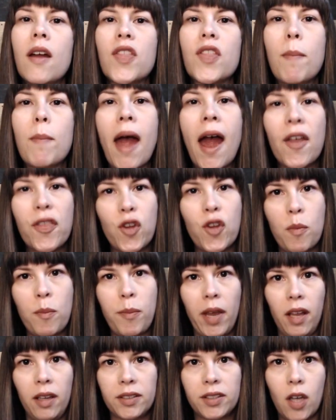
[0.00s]
The bathroom
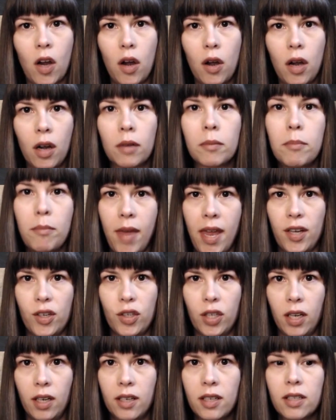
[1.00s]
bills are
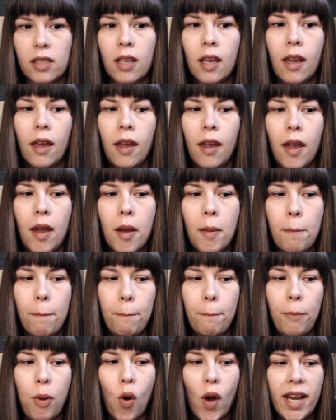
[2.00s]
mentioned,
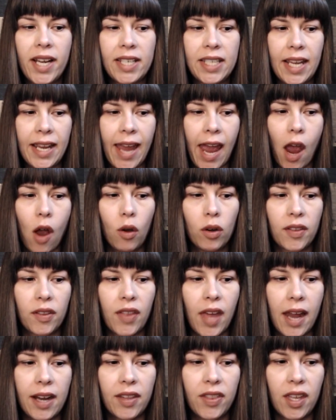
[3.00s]
pointing out
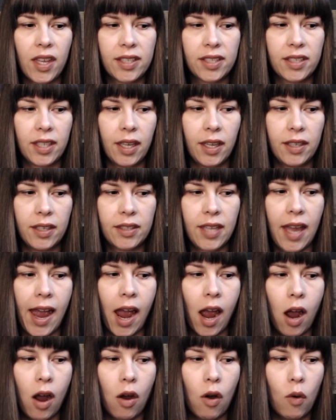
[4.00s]
that this is
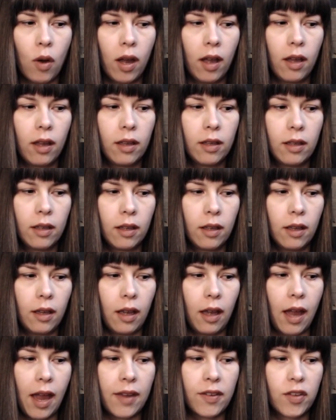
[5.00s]
how,
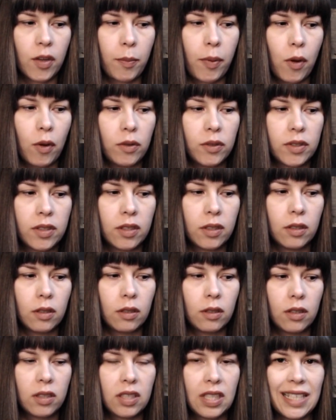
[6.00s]
I suppose,
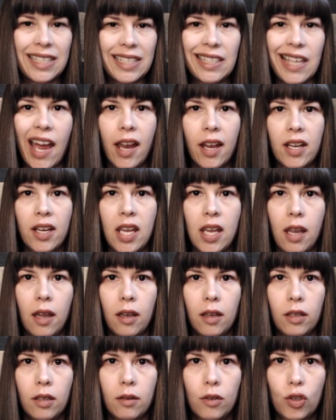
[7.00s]
society
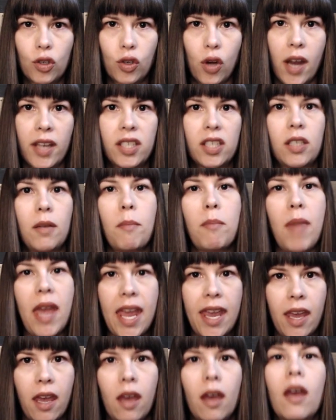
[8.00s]
tries to
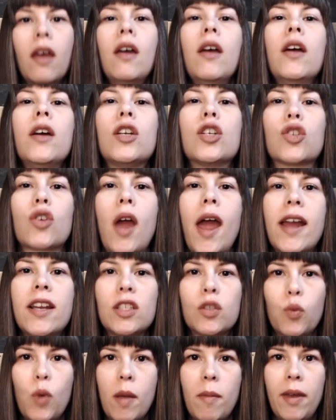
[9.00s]
make
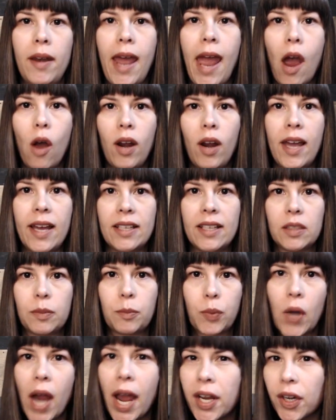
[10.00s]
trans women out as
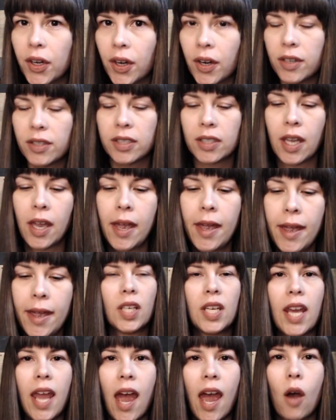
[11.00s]
predators.
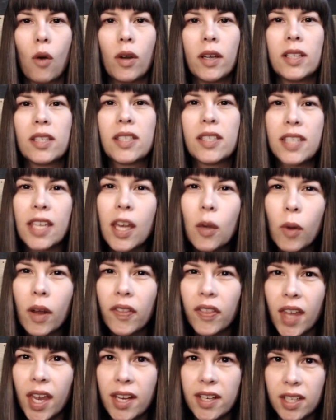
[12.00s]
Now, see
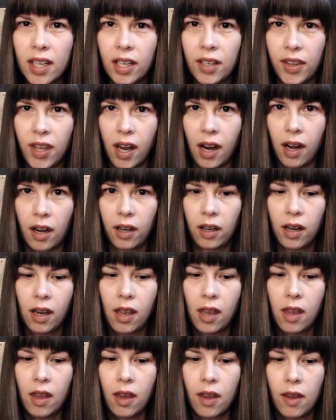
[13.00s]
what they did there.
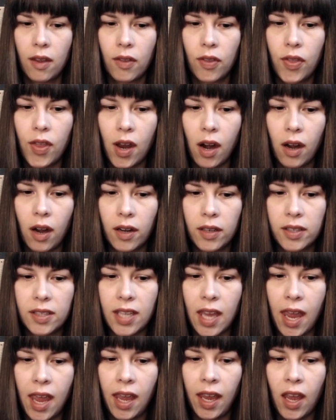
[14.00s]
They're
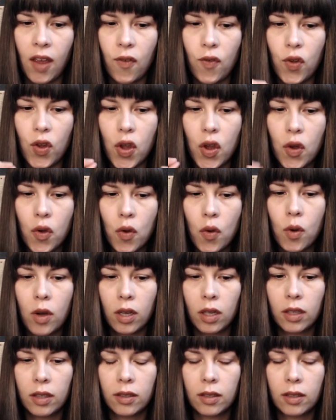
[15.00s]
saying if you